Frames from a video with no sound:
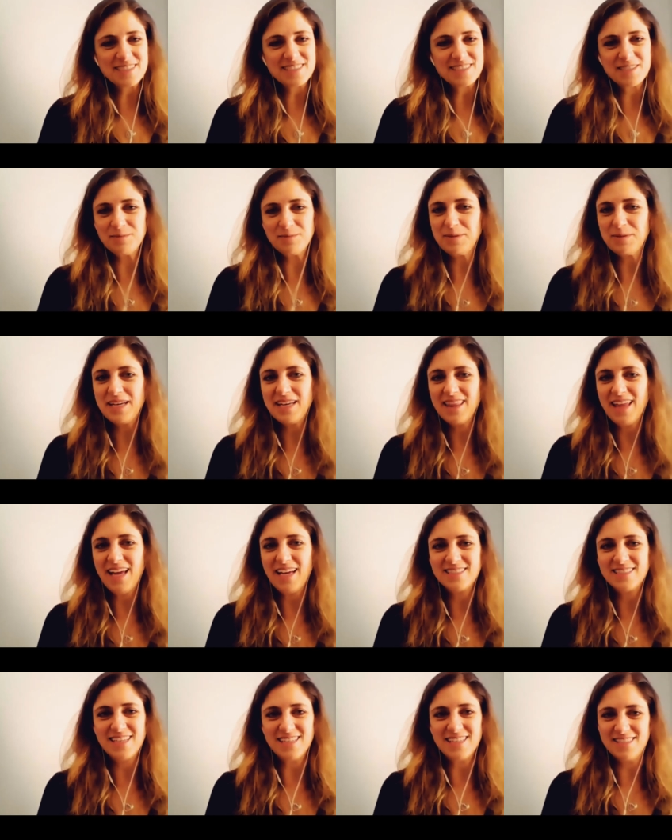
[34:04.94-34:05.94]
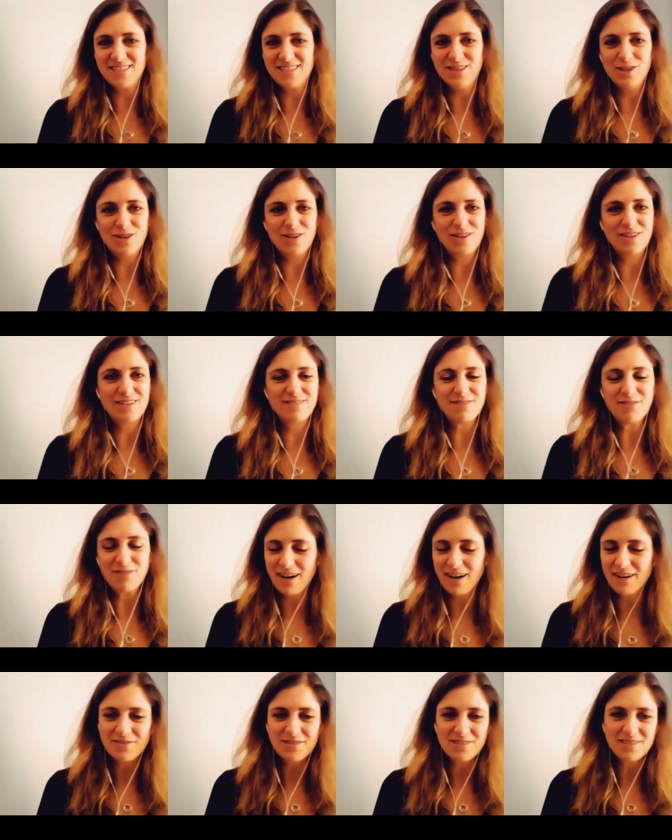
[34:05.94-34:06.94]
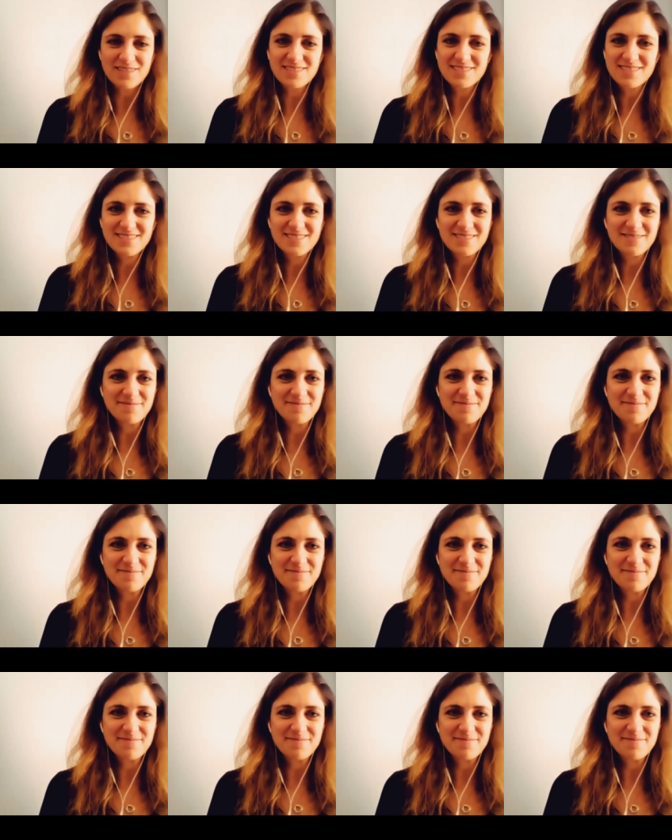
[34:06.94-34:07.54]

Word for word: us to be in that test and learn forever.